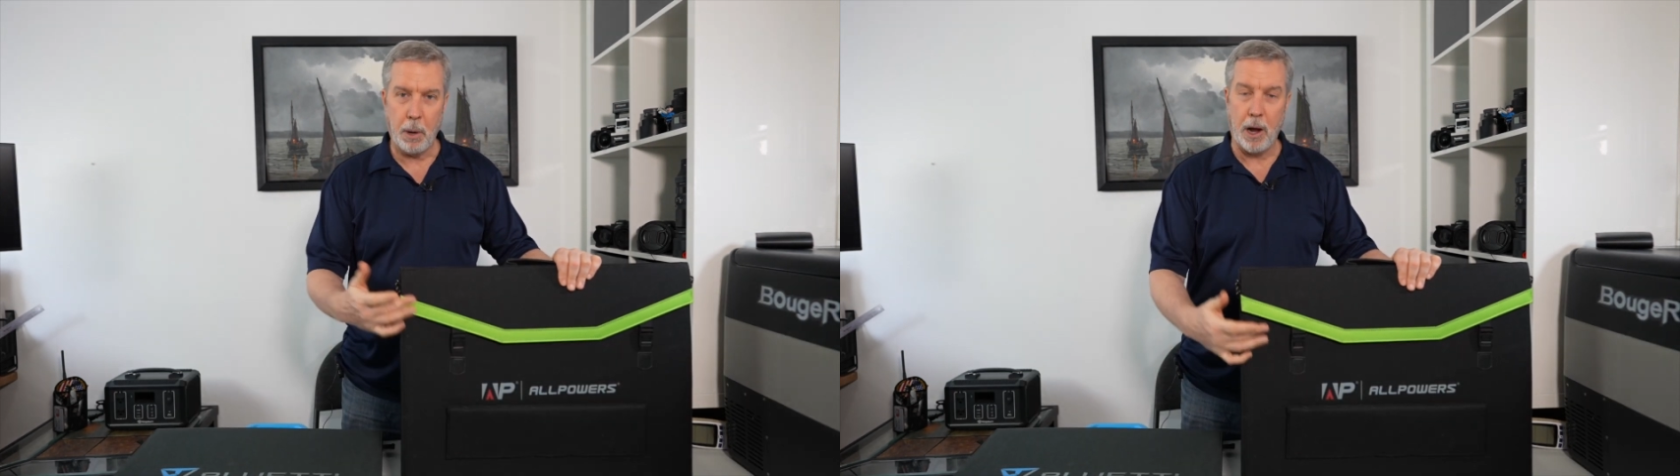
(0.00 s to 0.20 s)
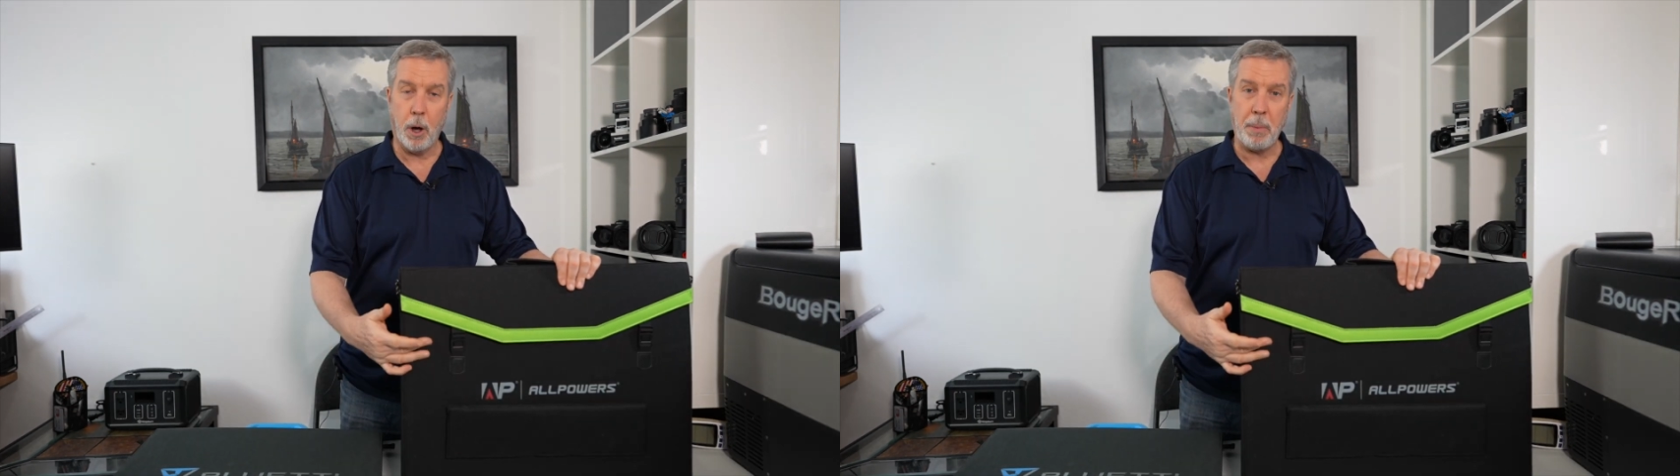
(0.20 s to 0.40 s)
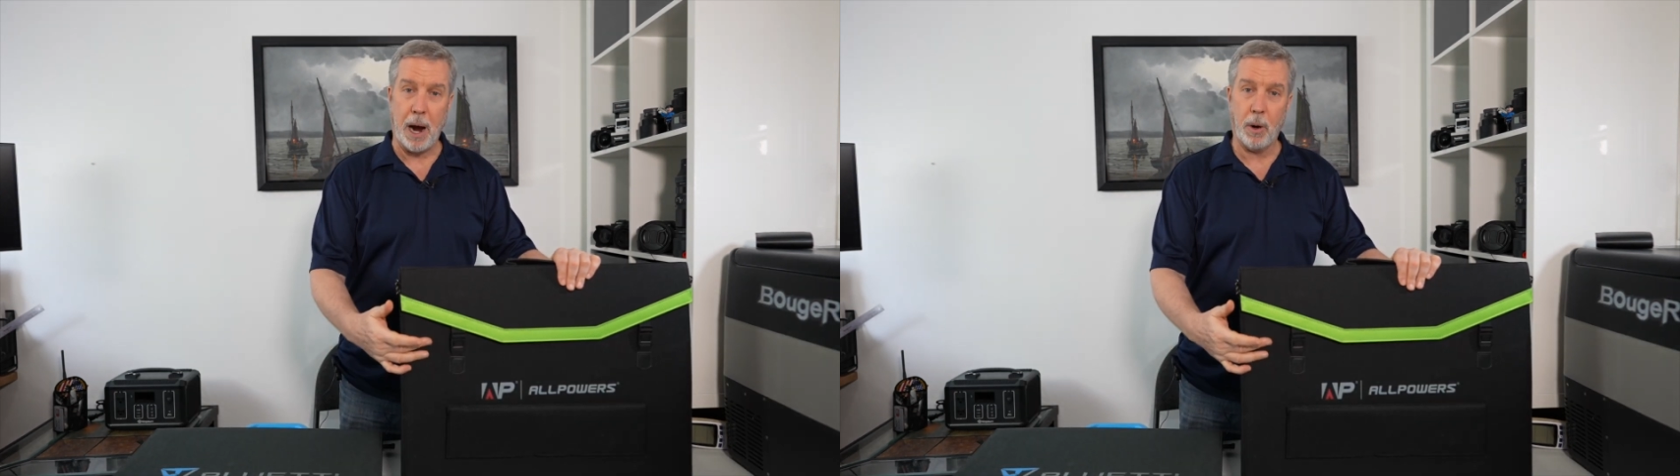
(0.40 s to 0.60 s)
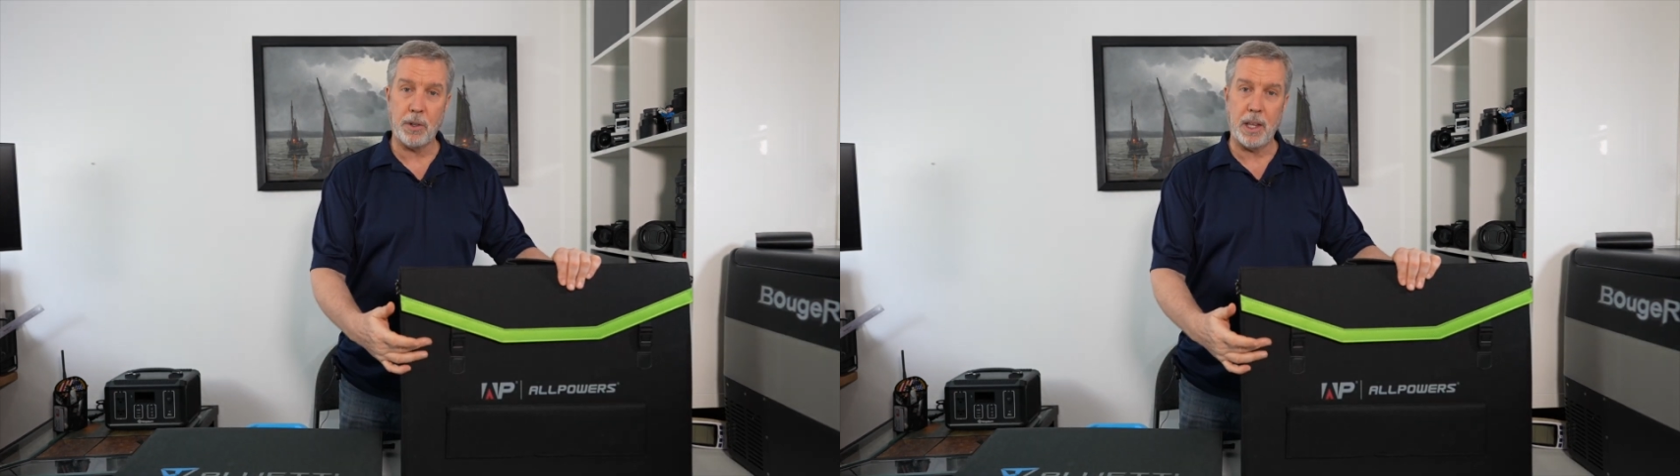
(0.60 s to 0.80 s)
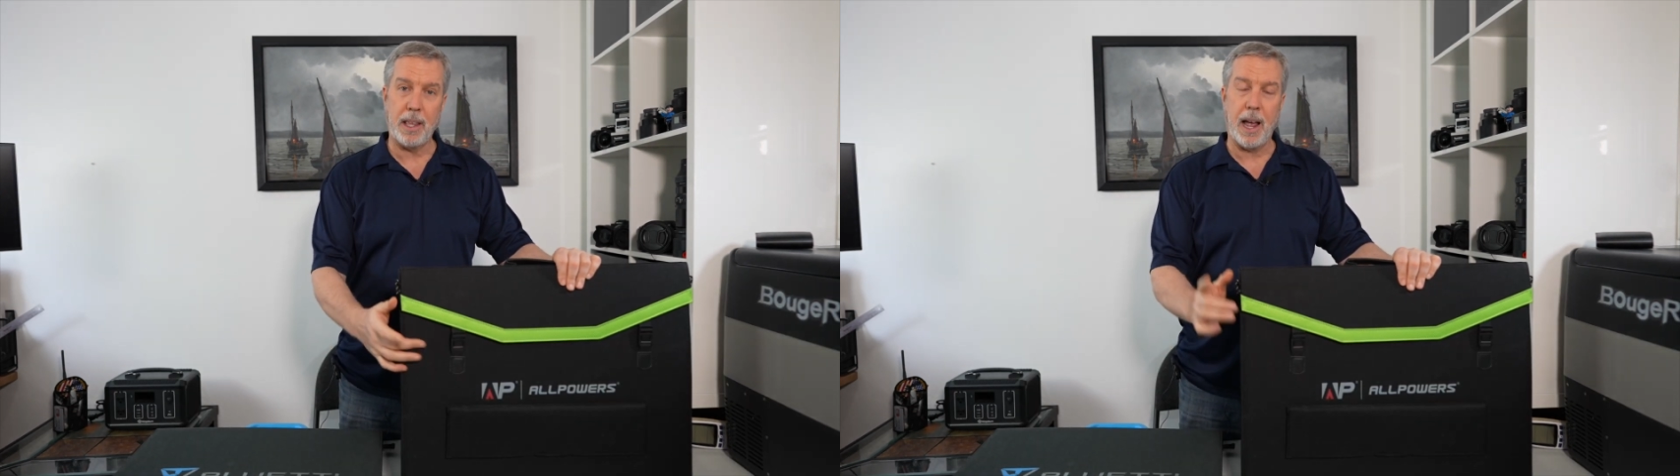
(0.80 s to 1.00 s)
by All
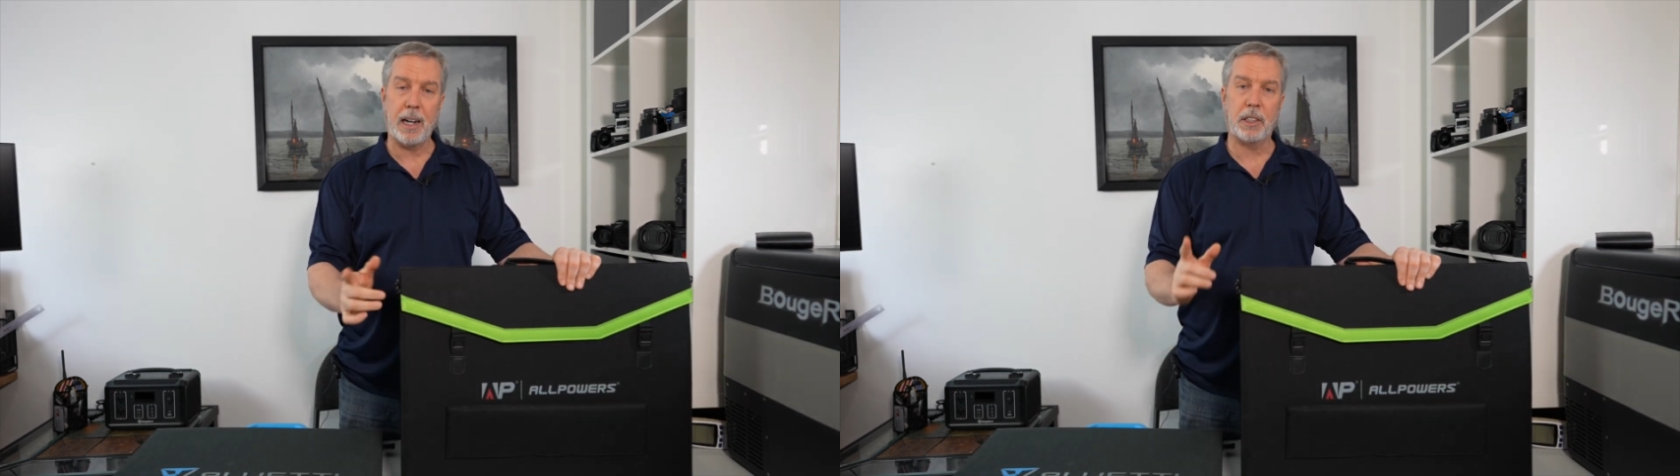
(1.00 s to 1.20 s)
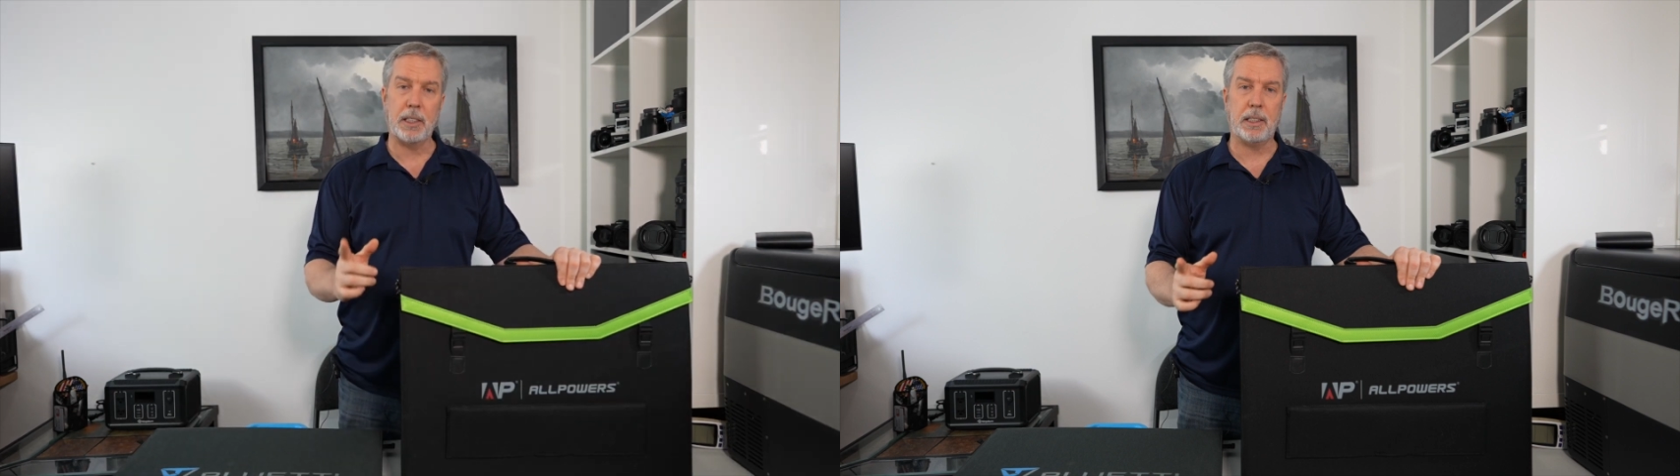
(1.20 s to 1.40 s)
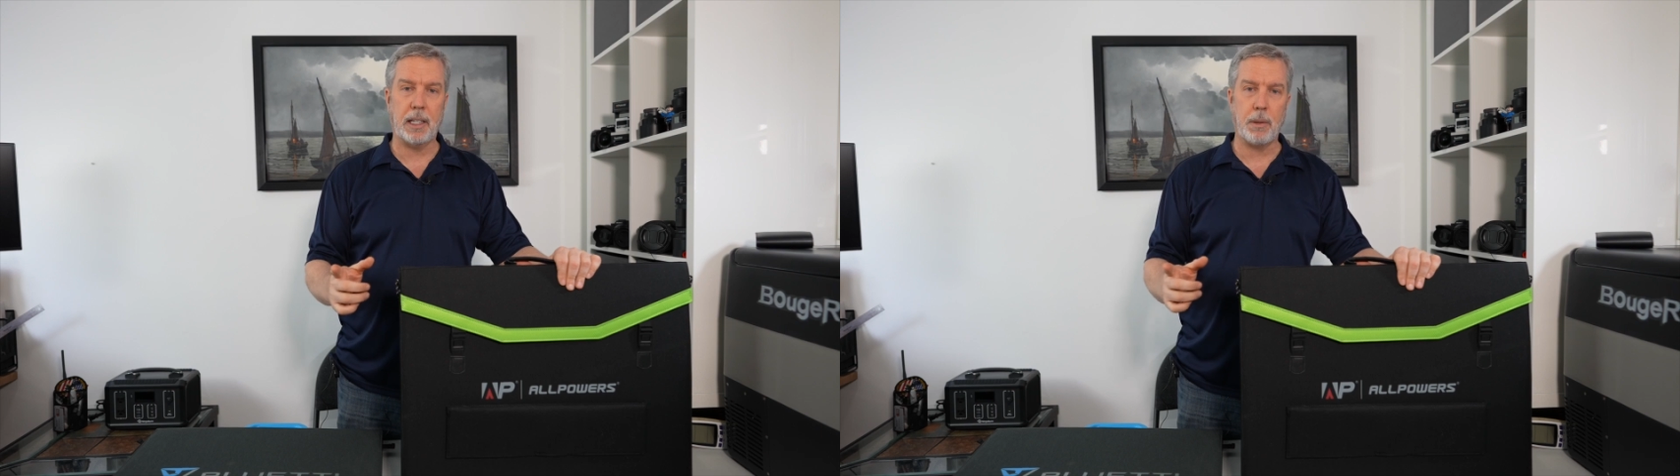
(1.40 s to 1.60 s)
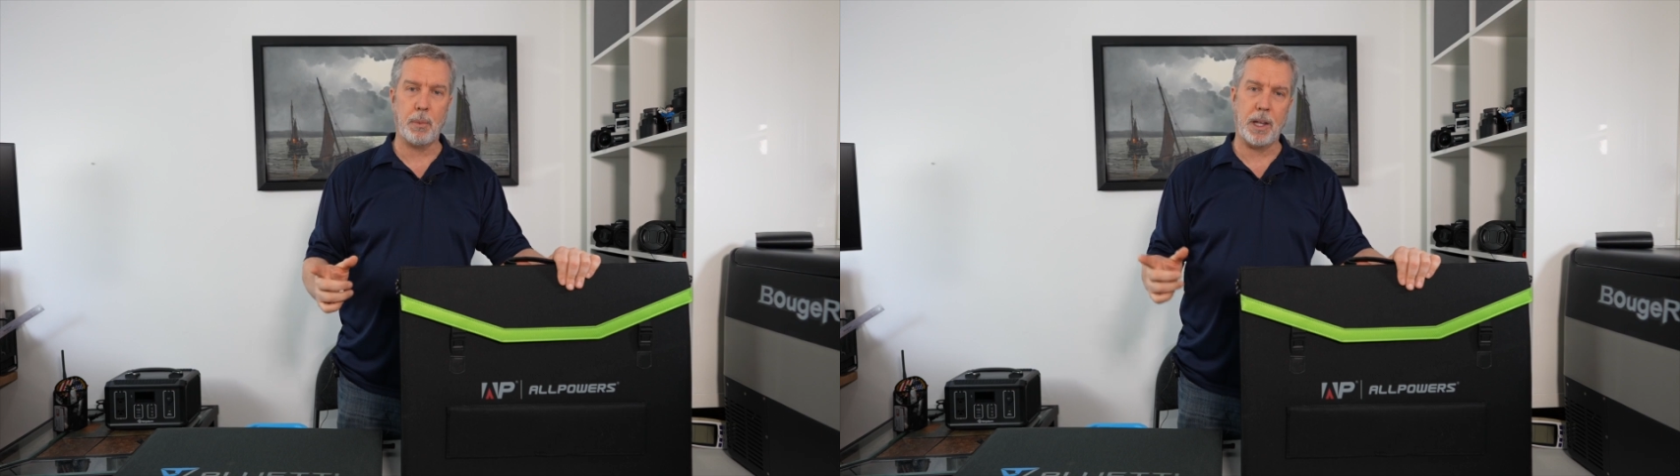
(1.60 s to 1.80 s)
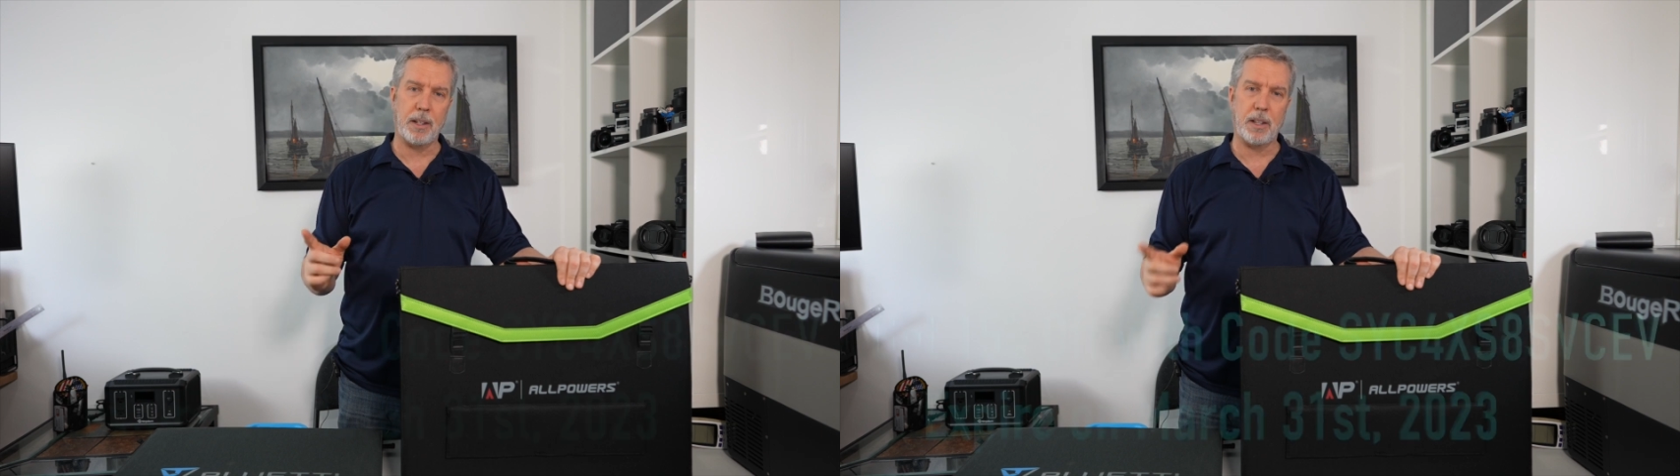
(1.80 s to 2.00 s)
Powers and they actually sent
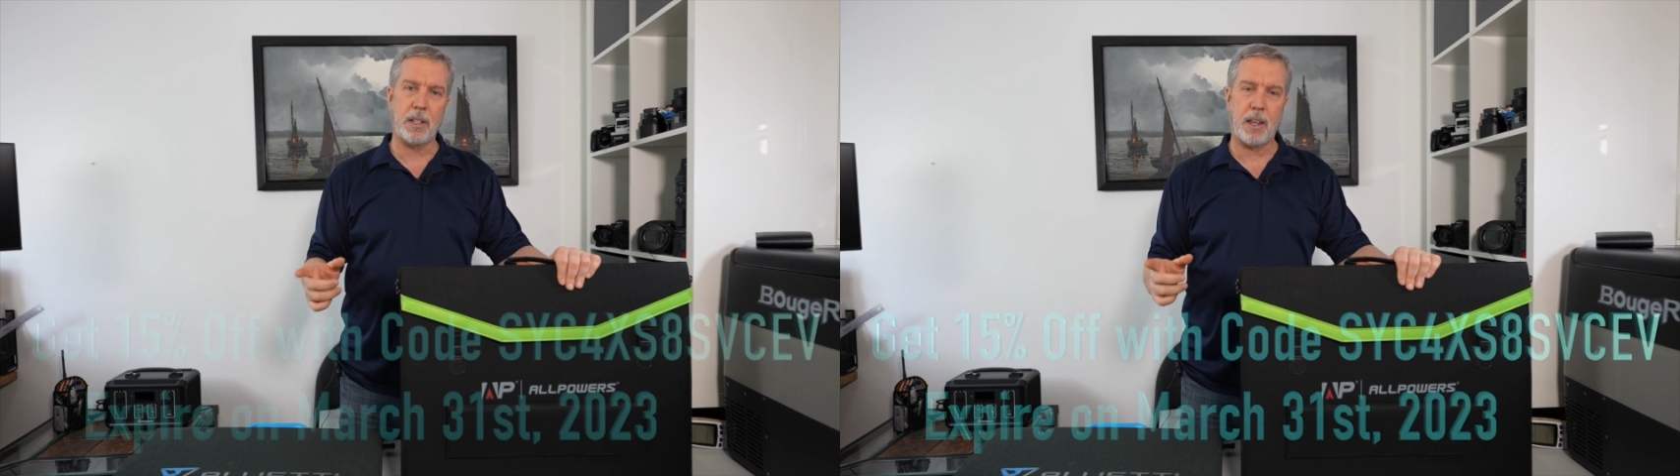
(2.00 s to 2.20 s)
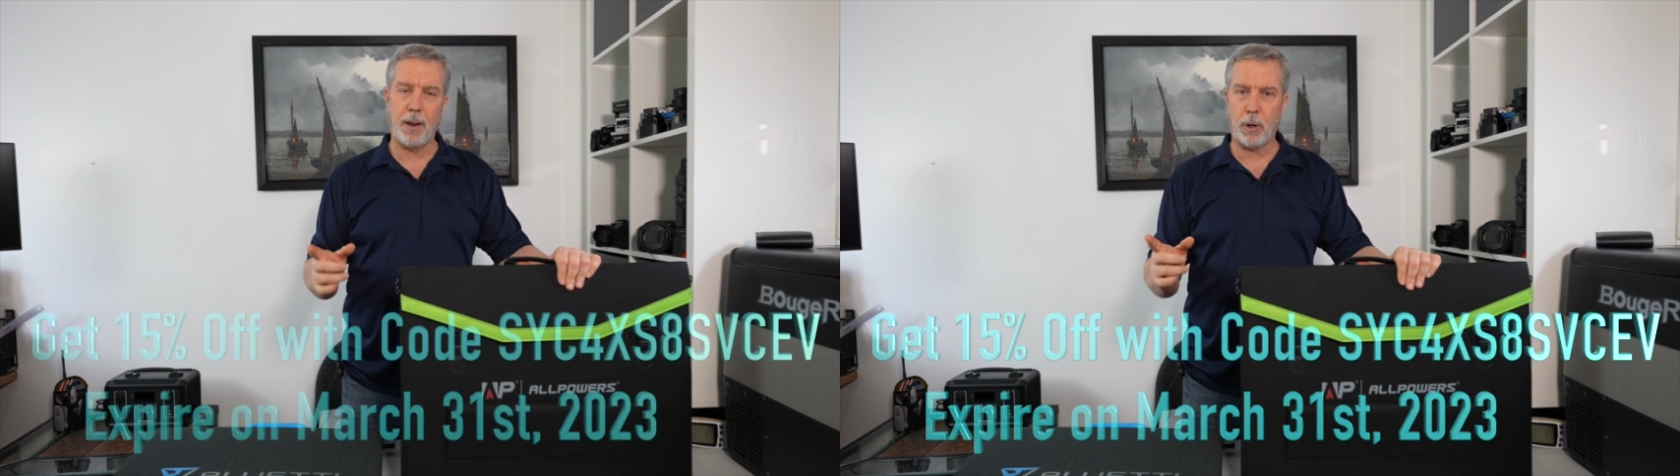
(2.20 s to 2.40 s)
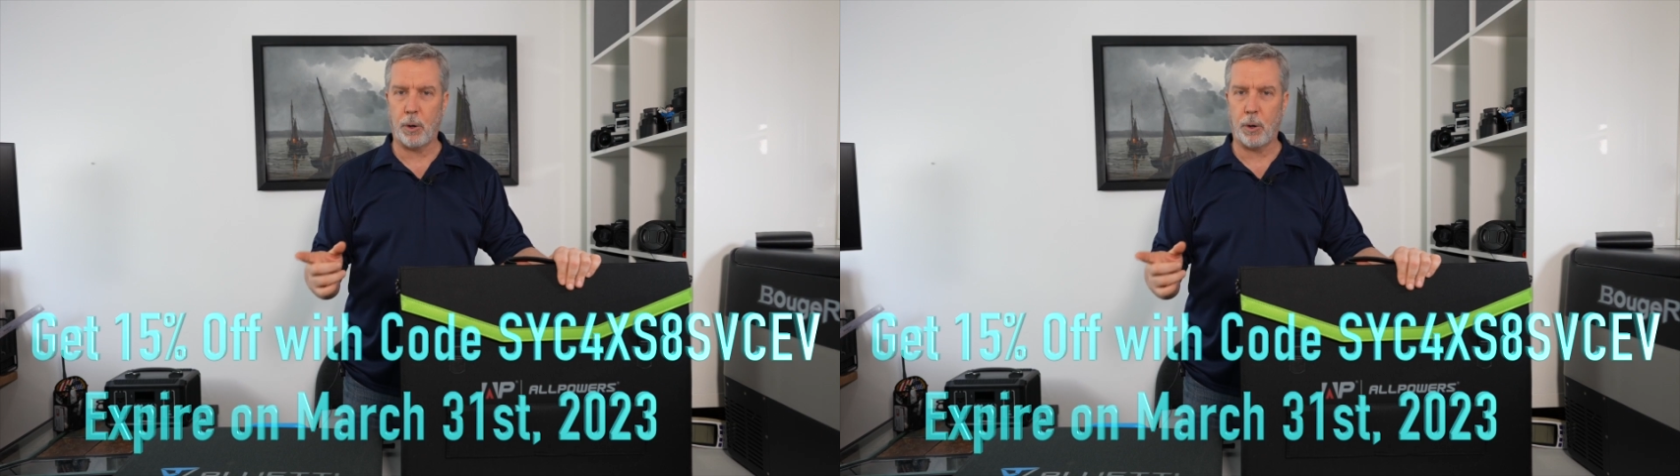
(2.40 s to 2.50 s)
me a discount